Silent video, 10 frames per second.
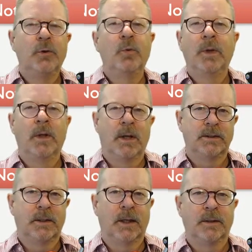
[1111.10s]
doing
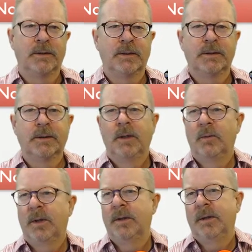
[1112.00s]
win-loss analysis.
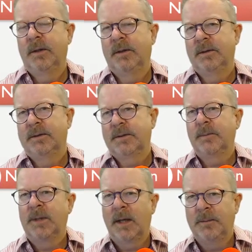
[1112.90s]
Well,
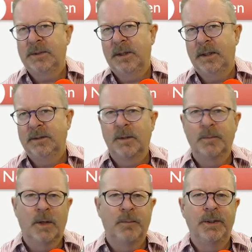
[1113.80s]
sometimes in
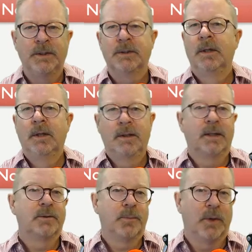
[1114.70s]
some companies,
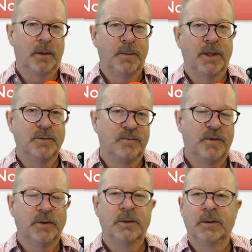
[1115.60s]
that's a product management
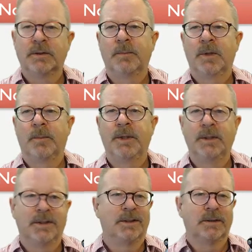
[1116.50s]
function. In some
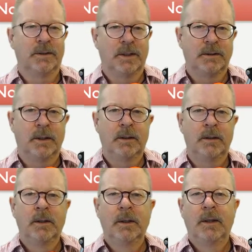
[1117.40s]
companies, it doesn't get
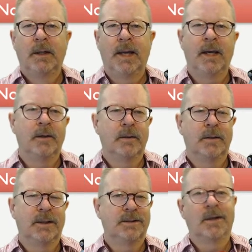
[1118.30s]
done. And
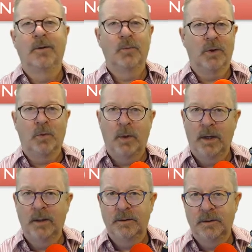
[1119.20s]
it's not
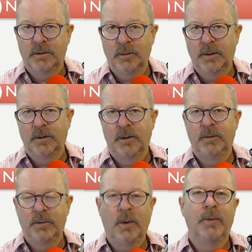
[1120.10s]
required to do it,
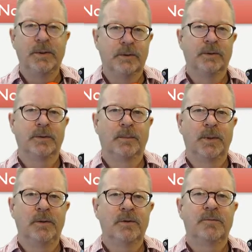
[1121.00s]
although you always learn
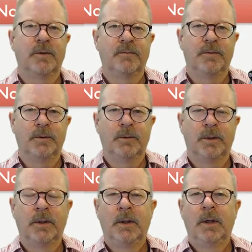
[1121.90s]
something useful if you
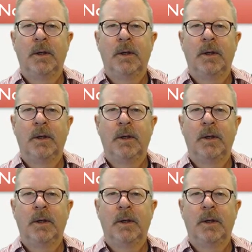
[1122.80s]
do it.